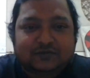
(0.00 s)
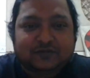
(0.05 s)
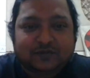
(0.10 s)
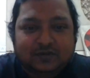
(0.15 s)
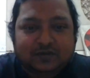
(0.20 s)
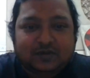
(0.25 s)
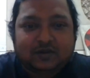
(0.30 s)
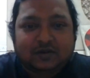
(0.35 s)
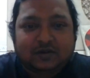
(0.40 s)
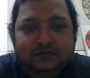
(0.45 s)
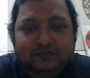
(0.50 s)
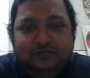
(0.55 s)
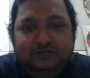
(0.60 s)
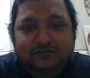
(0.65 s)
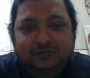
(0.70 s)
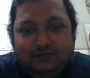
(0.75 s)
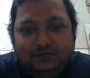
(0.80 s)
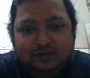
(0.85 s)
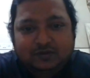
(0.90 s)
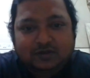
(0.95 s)
of
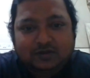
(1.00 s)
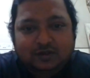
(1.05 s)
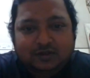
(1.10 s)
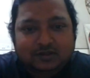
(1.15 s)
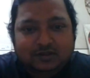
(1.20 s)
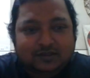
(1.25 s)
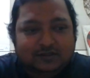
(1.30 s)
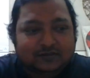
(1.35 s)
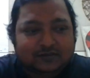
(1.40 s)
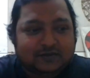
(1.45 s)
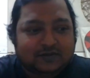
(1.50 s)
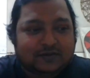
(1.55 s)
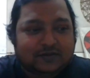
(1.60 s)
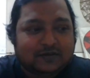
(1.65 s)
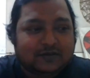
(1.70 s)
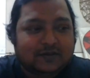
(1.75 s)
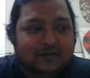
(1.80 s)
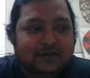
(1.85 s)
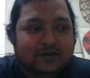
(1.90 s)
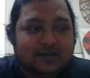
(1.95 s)
there's
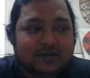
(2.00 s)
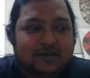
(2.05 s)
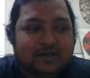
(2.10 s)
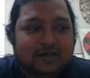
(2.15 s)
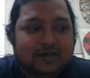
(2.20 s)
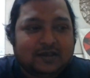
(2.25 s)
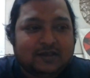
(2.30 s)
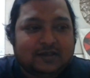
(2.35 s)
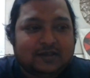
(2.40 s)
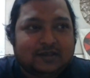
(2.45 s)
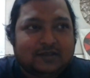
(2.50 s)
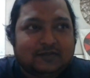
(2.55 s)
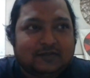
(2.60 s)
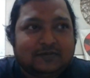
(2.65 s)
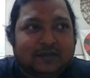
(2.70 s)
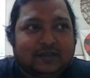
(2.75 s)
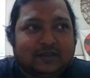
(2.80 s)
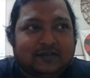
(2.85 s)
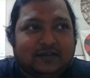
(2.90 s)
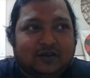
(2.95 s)
a uh,
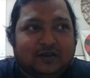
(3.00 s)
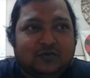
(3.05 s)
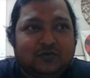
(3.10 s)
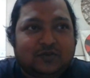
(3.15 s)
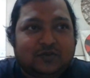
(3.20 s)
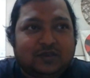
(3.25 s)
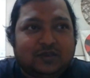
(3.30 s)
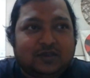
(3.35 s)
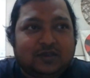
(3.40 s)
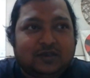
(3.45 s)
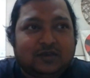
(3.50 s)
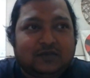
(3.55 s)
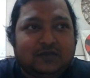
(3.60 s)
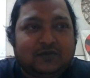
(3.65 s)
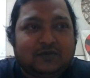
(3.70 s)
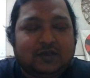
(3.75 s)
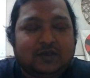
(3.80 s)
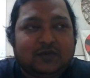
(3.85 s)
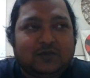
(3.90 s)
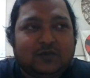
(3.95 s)
that's how we
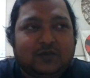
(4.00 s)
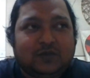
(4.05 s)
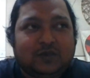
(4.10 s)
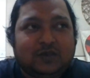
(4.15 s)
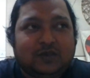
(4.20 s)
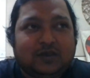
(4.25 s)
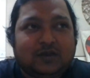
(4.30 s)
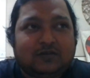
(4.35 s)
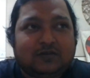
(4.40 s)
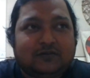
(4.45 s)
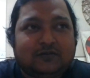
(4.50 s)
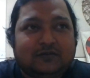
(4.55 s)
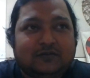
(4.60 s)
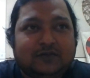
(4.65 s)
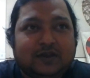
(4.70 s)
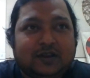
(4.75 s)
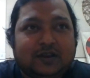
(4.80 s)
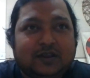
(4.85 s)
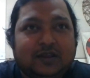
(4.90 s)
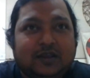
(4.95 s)
are
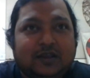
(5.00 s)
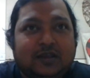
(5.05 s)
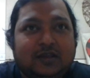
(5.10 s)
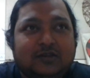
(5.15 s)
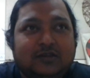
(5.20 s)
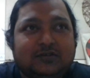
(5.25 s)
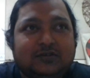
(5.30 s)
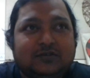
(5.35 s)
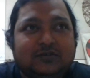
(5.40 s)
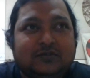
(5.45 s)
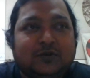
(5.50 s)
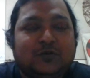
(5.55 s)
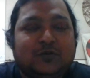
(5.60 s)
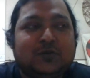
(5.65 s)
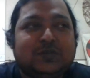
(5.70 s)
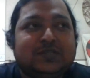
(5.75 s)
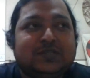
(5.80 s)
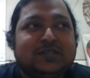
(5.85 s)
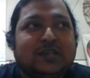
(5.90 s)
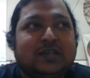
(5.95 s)
very,
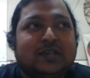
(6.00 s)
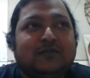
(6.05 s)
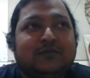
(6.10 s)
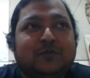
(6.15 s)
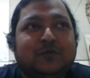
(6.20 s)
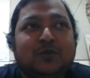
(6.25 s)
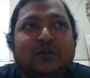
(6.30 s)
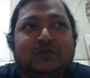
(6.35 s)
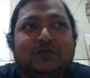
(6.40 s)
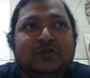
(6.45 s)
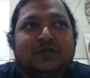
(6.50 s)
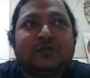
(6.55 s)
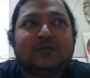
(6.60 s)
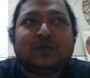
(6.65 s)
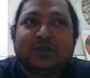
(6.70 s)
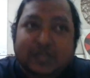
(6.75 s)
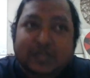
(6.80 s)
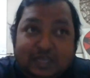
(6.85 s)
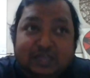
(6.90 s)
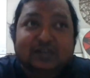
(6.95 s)
what we say, prolific
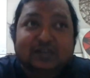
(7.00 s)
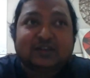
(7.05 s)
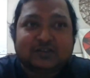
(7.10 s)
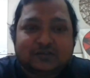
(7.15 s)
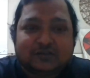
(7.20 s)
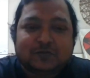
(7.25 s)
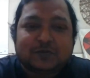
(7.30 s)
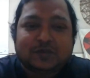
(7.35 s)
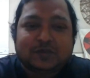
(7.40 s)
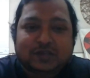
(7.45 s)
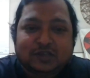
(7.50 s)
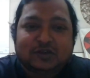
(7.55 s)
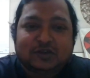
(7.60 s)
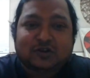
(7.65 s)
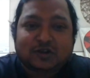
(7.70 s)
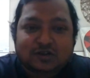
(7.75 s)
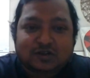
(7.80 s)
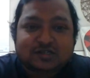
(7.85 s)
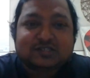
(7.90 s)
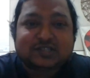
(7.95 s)
with English speaking
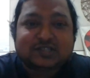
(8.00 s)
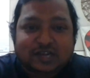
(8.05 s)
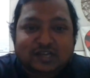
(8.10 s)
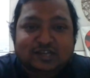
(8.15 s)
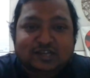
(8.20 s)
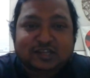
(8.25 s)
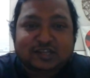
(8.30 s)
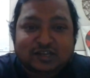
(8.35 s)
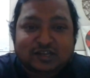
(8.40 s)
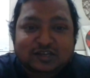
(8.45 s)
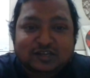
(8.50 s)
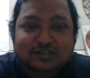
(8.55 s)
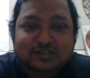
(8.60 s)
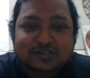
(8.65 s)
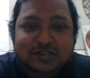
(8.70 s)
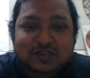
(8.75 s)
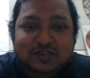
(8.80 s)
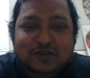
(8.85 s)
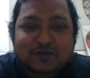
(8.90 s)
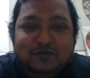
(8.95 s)
or understanding
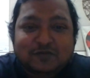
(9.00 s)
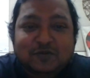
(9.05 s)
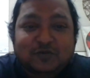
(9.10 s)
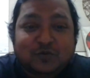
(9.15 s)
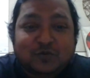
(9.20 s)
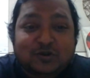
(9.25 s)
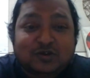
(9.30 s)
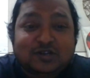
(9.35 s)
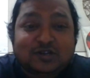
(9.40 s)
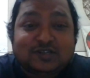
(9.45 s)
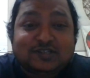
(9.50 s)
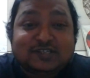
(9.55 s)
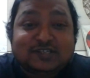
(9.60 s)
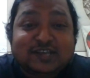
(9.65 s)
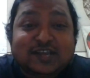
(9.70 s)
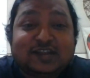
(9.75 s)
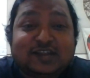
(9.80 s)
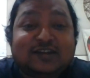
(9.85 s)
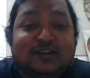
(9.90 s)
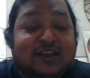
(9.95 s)
English. But what
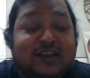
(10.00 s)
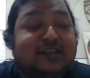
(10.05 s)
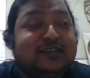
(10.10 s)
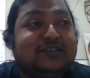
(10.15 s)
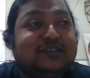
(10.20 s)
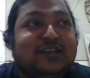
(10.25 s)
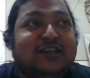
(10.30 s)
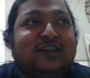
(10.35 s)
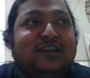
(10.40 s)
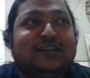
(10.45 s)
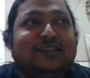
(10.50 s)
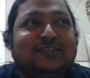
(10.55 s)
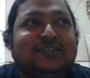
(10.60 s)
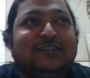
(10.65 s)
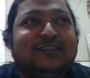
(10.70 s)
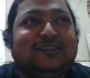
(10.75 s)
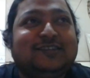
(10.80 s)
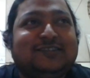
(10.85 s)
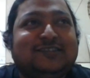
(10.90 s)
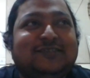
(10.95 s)
doesn't get
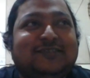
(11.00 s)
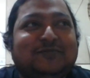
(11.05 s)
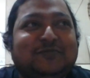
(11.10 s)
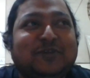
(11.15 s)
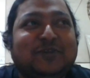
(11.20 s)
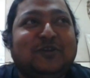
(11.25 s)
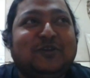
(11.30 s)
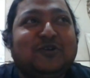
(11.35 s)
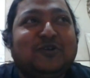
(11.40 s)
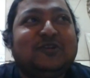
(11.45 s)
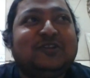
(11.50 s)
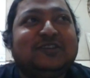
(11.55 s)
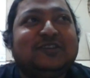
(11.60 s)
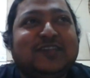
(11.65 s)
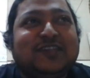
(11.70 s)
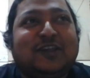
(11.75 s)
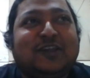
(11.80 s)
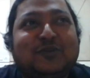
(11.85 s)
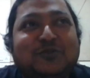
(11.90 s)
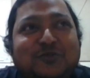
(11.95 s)
recognized is
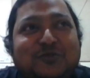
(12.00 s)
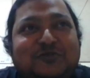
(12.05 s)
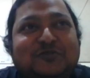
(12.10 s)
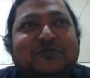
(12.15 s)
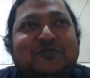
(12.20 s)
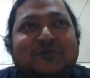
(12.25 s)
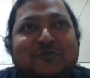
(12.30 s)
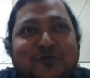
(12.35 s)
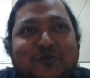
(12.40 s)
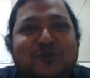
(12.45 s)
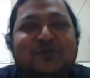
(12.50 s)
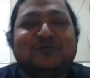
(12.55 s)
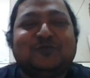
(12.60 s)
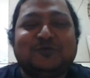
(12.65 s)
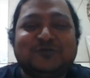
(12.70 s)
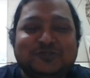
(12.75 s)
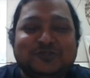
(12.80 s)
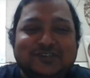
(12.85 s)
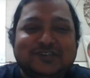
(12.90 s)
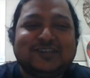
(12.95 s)
Bengalis hangover for
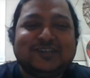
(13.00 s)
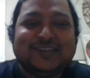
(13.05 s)
Bollywood.